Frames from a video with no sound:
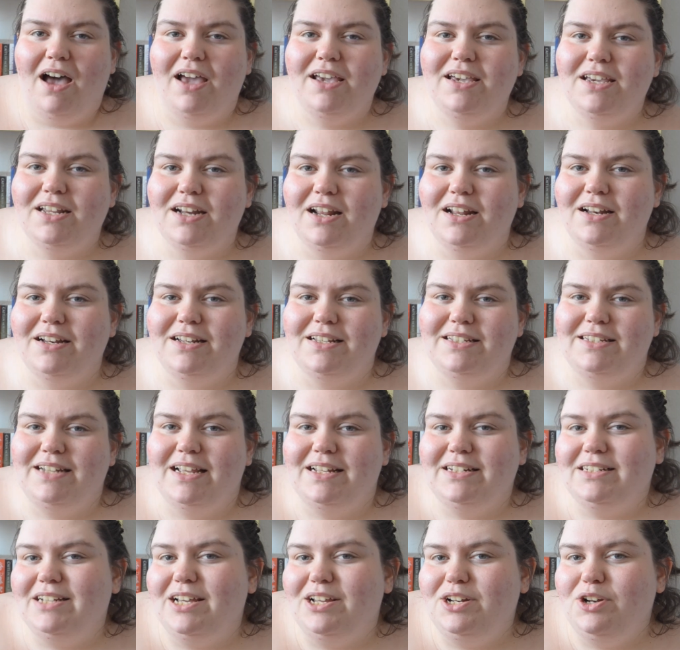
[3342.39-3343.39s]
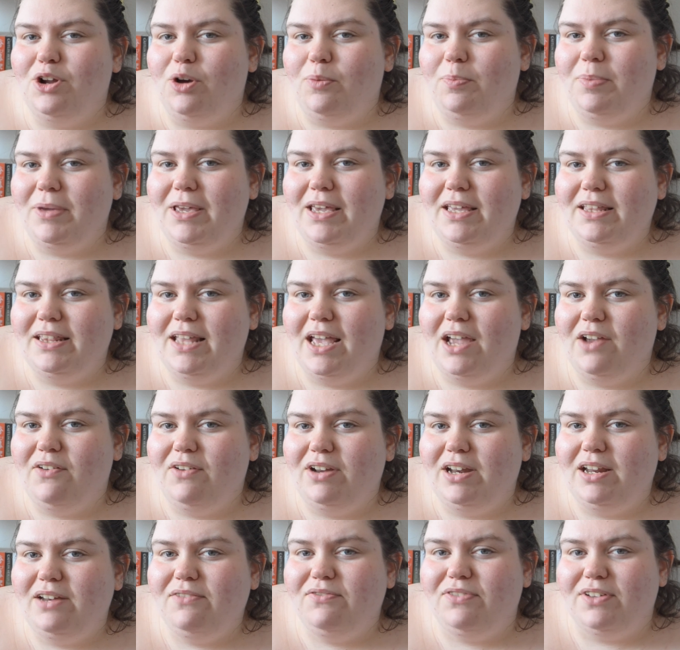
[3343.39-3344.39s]
I can understand her not being there
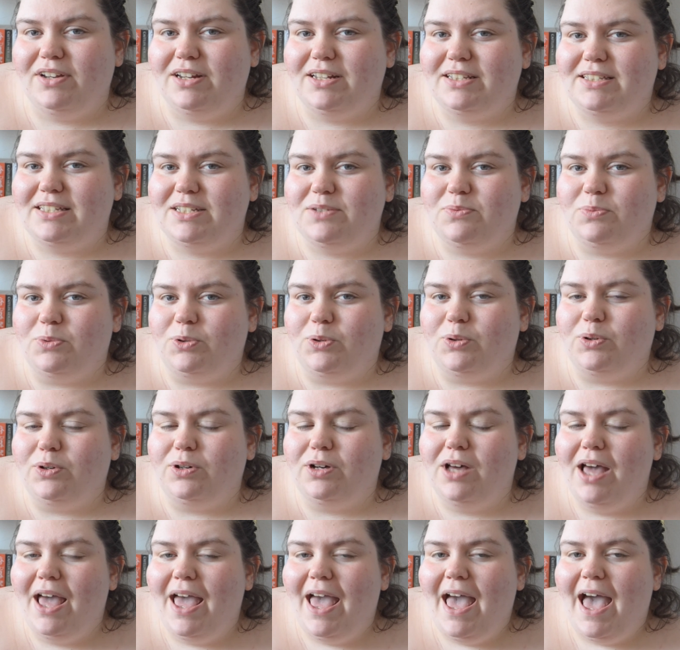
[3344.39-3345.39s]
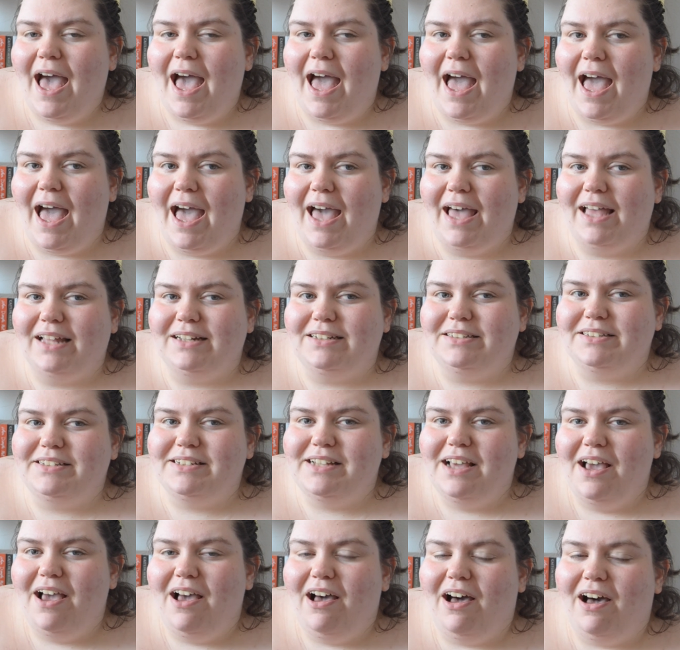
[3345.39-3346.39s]
in Infinity War, and
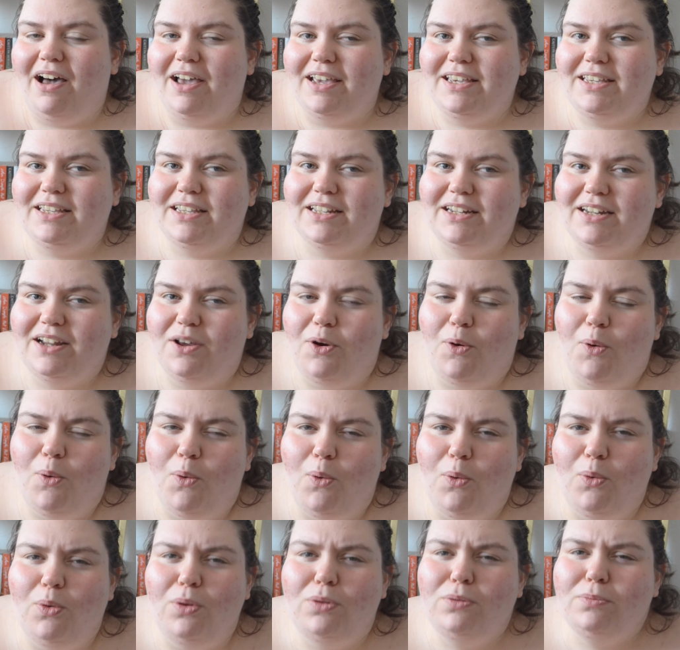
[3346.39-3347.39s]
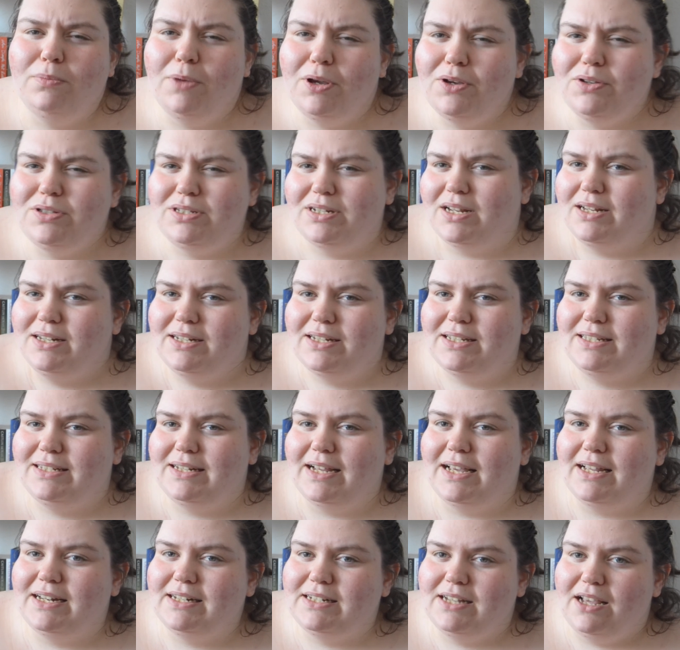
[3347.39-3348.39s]
I can almost
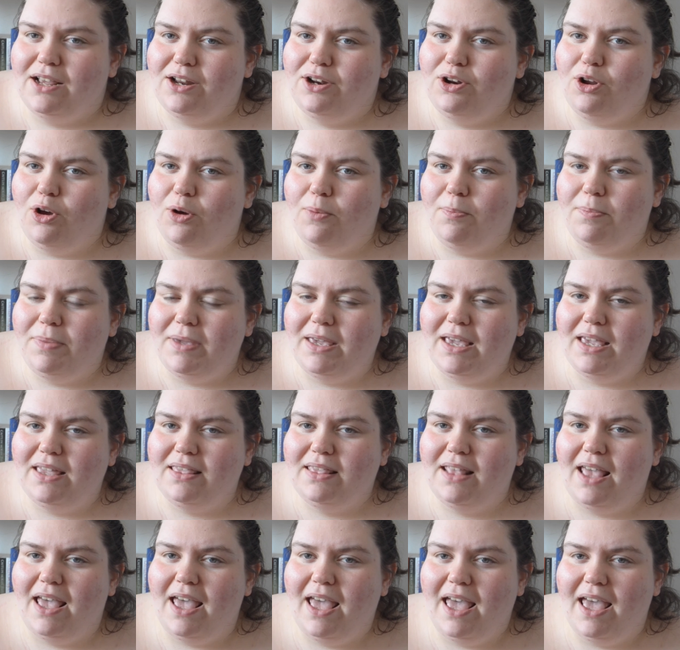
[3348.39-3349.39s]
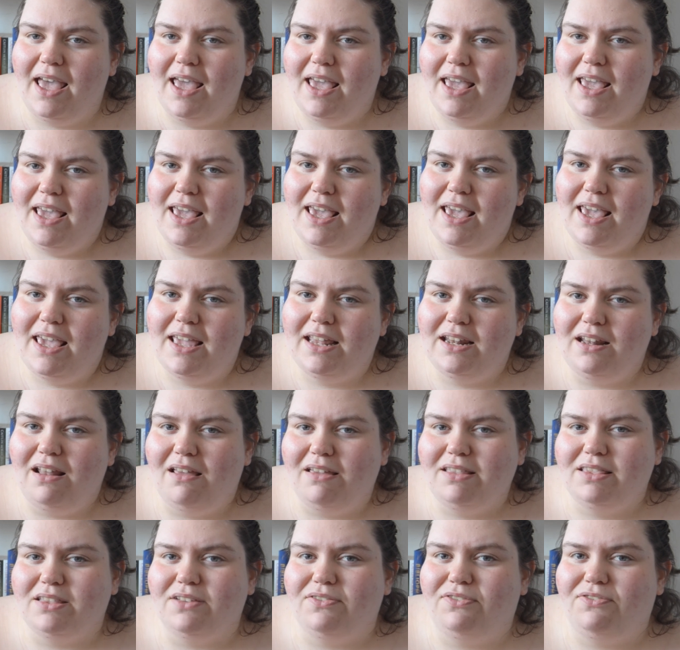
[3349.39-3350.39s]
understand her not being there in,
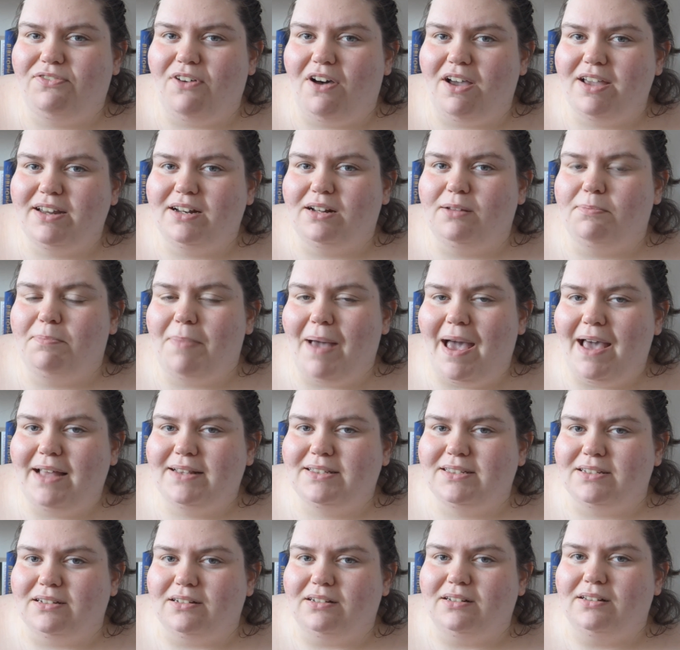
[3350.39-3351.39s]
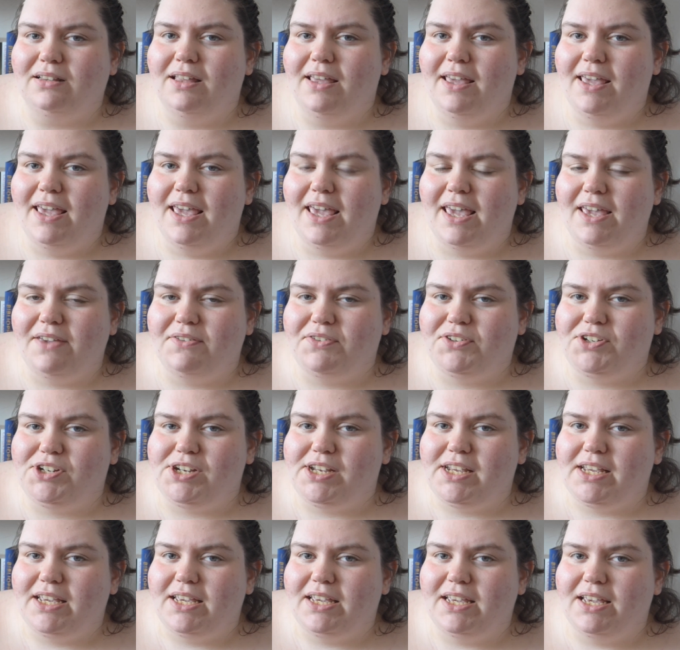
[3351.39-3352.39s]
like, the final battle if
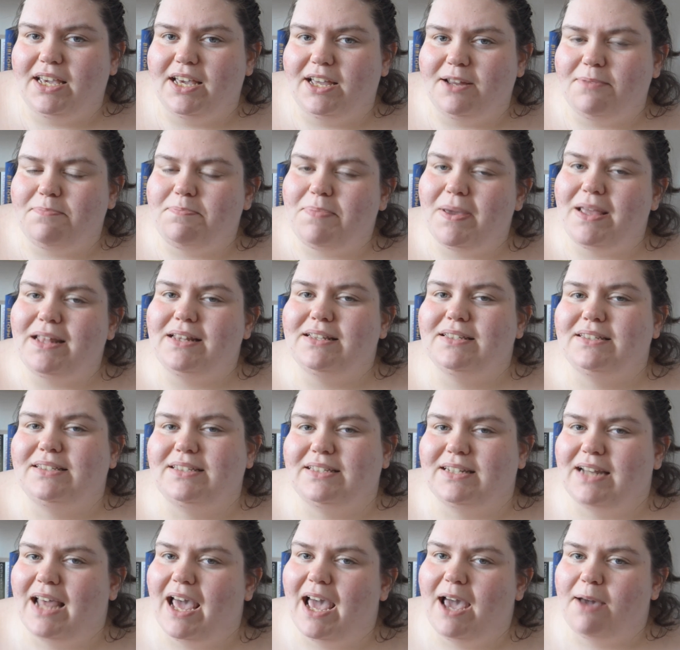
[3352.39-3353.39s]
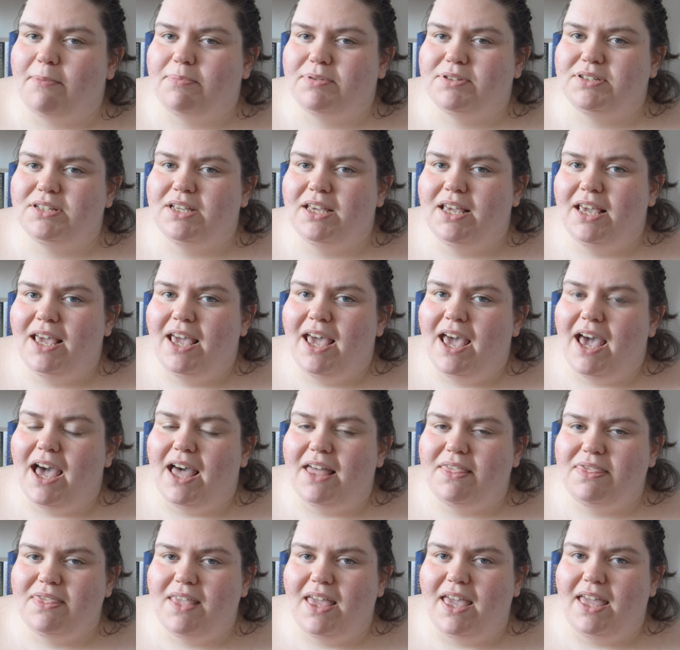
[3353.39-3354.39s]
she had been snapped
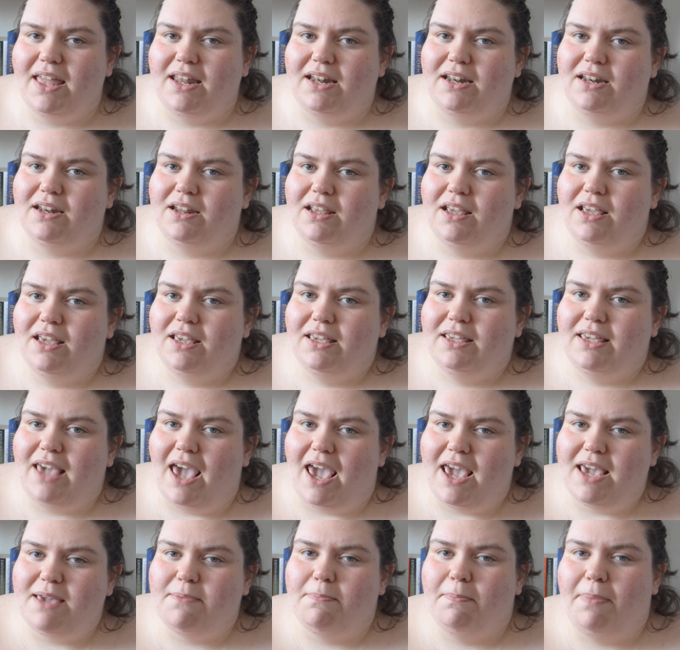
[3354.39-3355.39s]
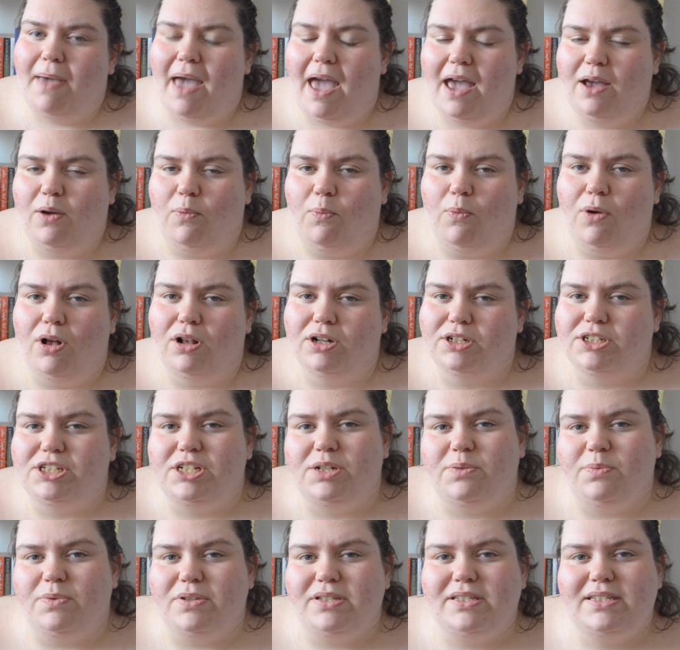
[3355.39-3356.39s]
and then came back while
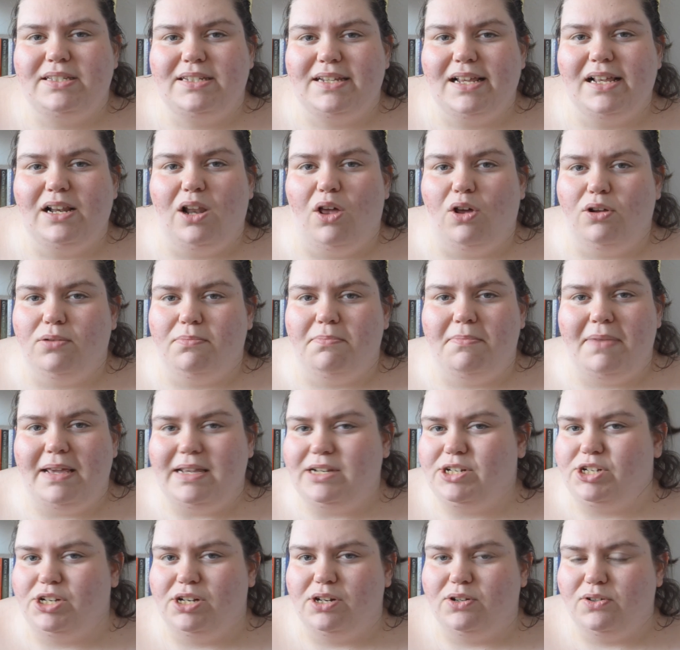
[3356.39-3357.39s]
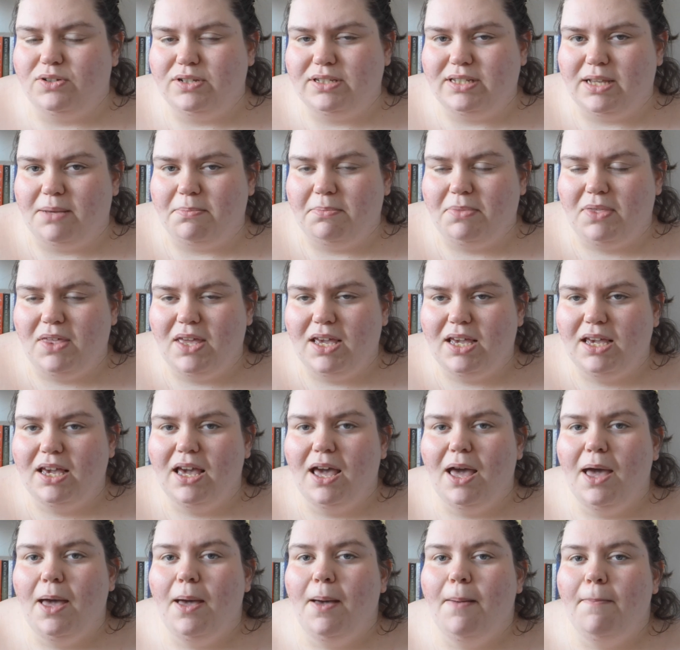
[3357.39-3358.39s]
she was still on mission or something.
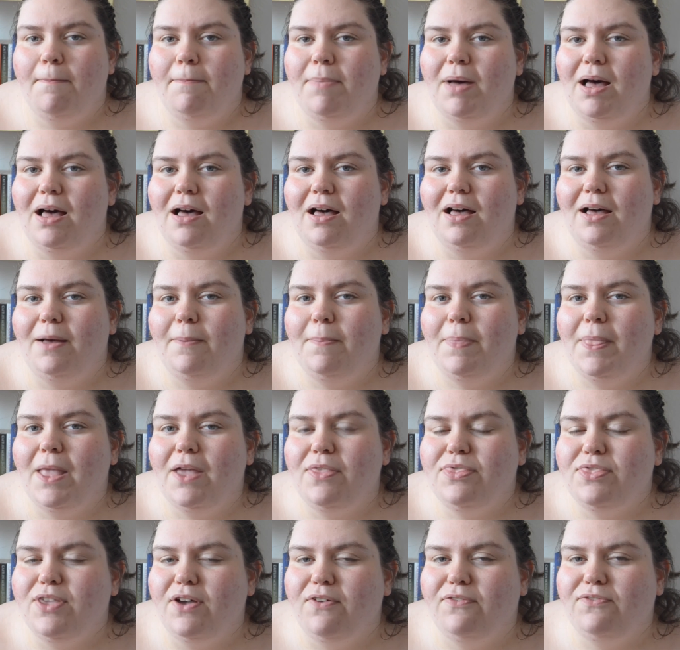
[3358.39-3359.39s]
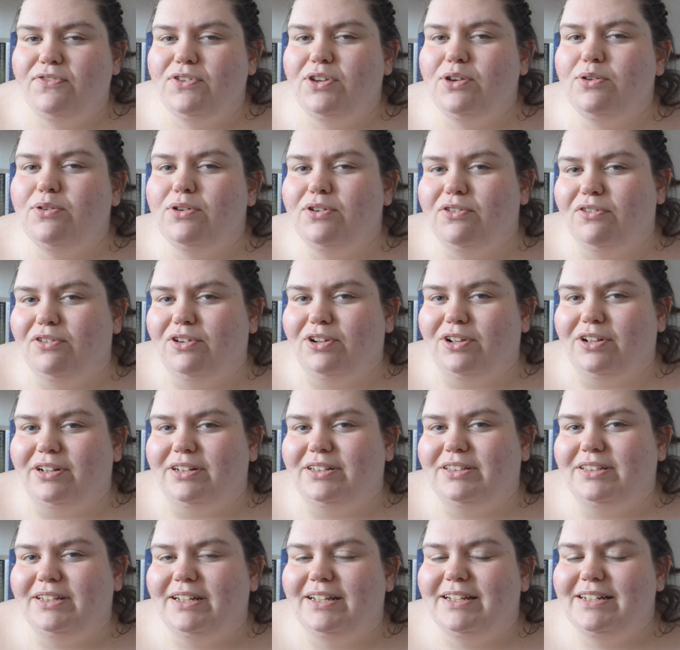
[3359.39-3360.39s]
But the
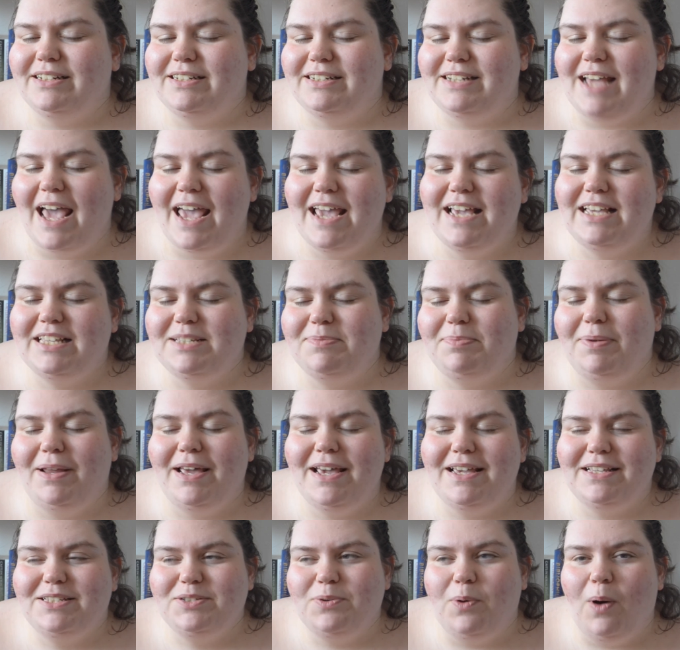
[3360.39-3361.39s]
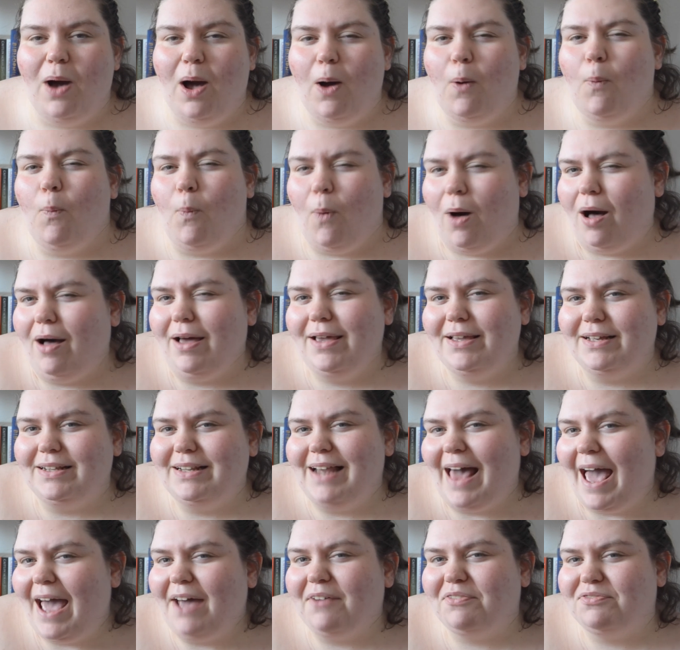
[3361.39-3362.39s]
funeral takes place quite a
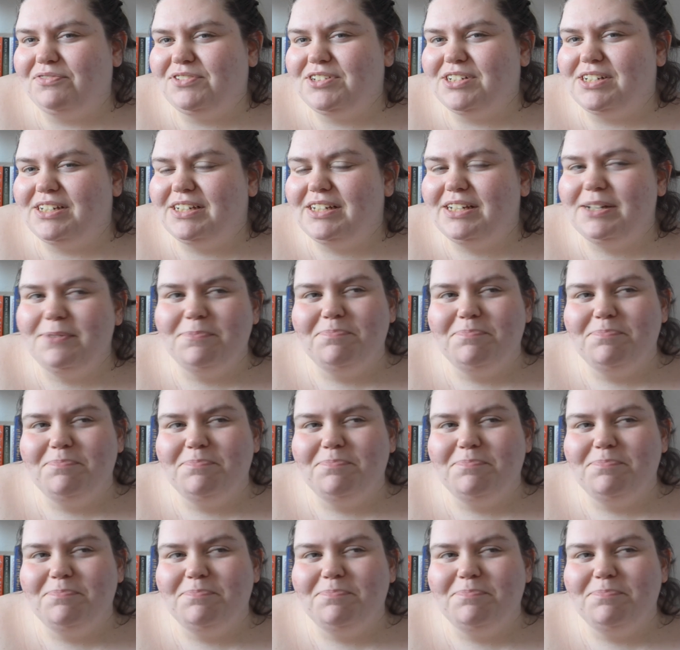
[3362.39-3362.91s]
while after.